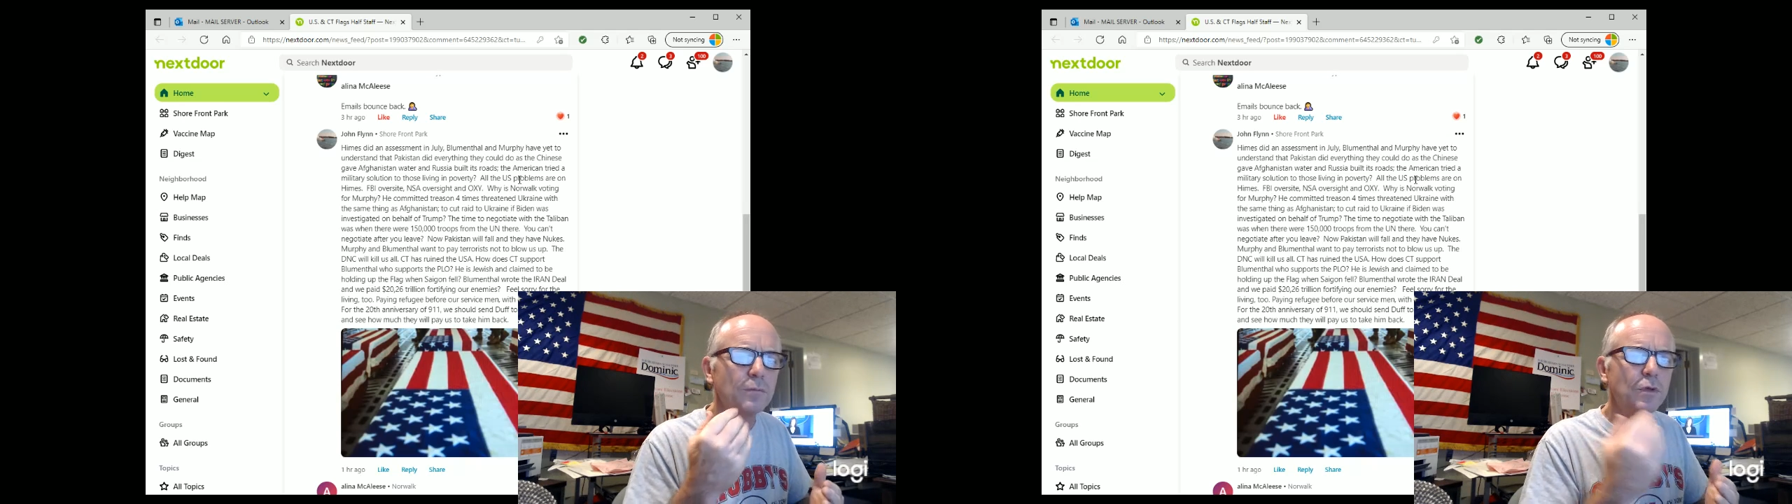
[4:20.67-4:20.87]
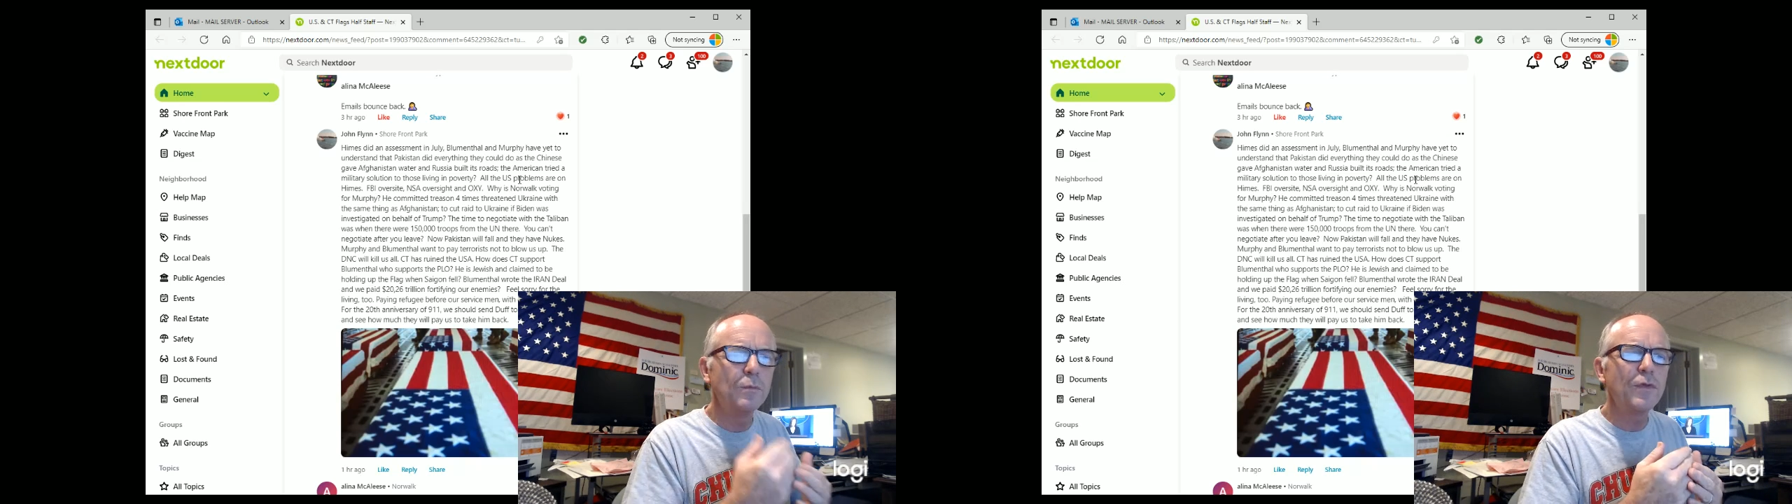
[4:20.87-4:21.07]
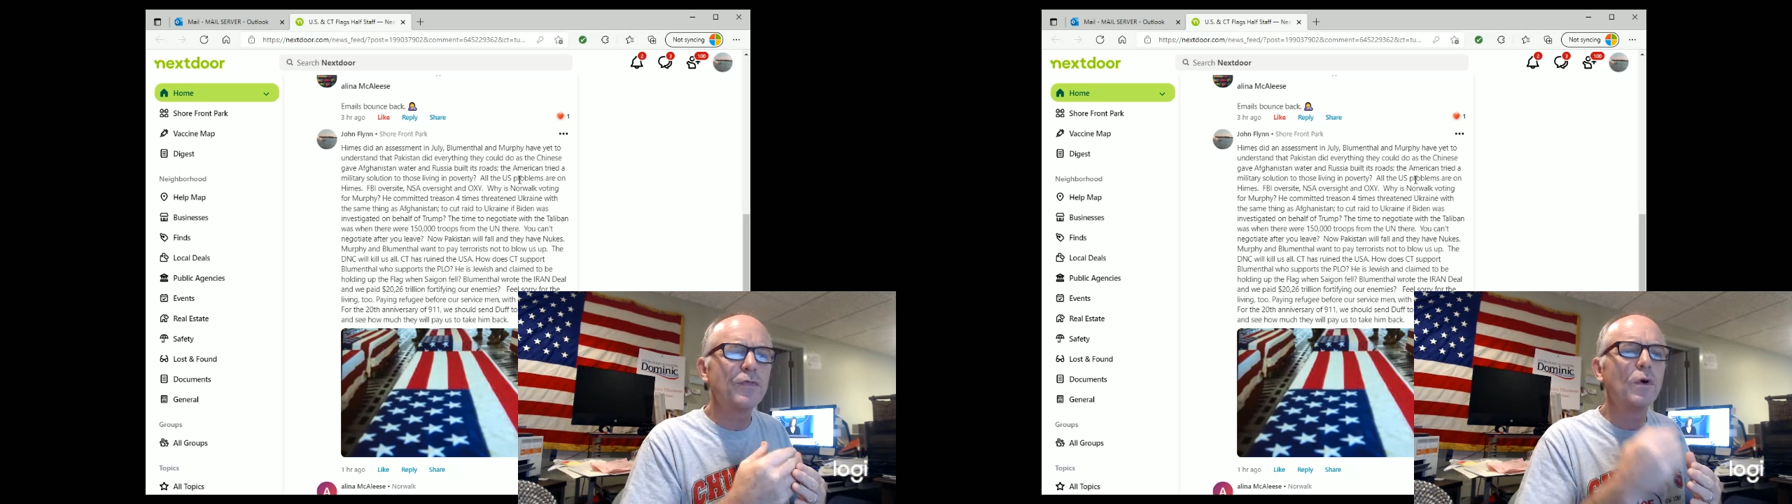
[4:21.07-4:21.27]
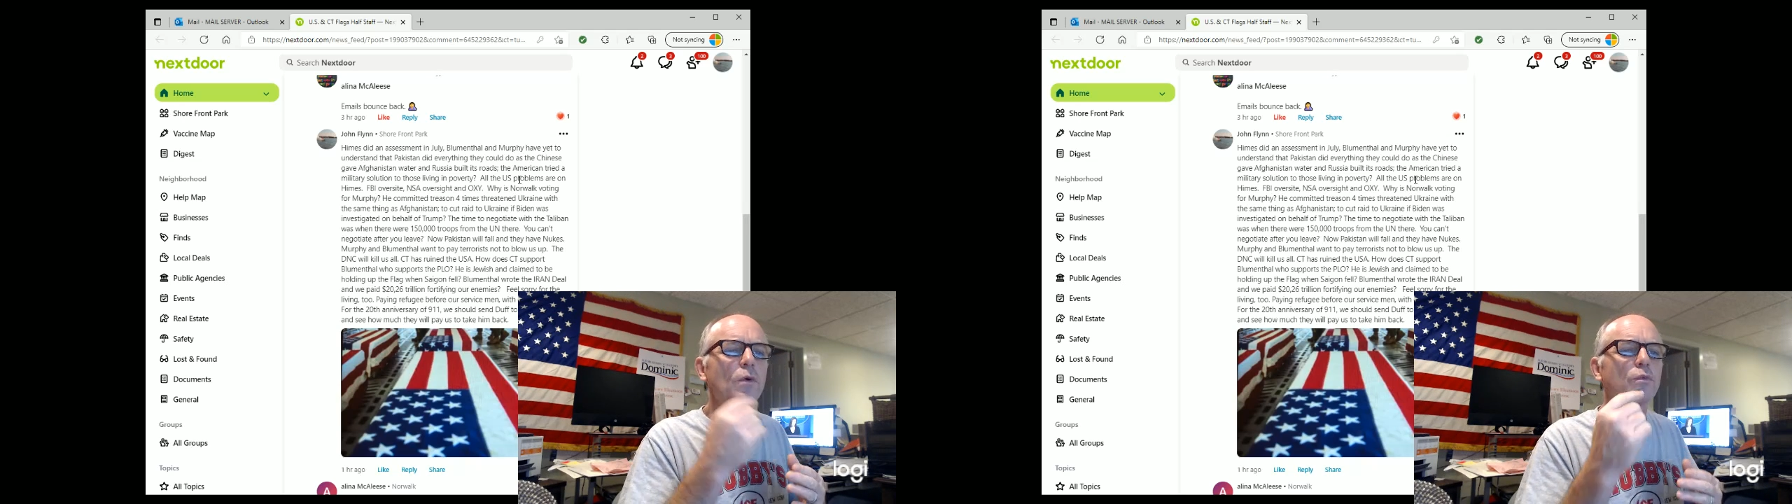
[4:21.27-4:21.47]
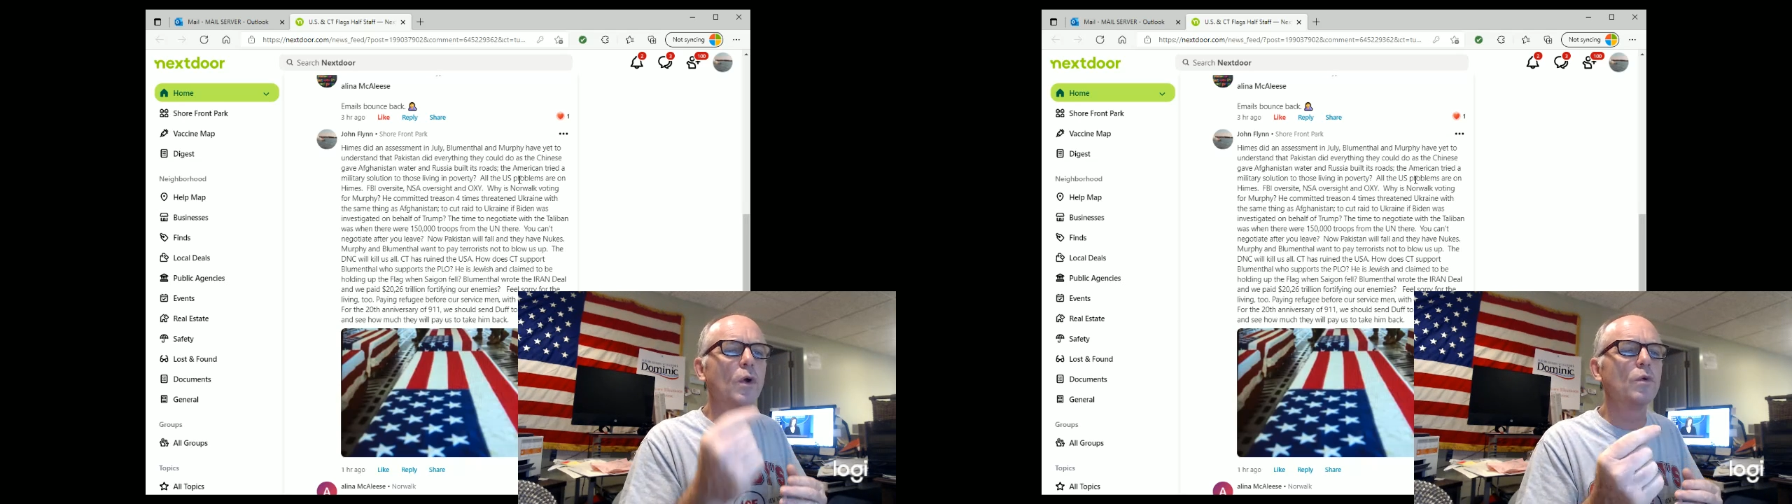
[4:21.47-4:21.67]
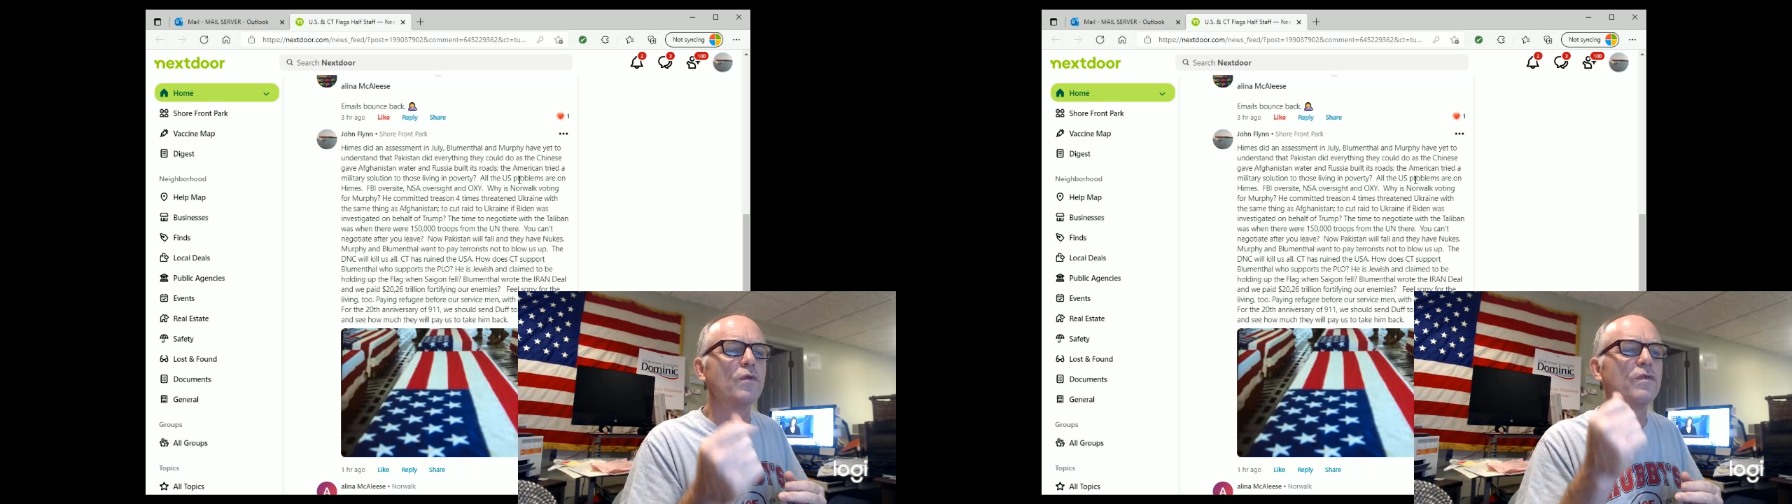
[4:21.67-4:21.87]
Blumenthal wrote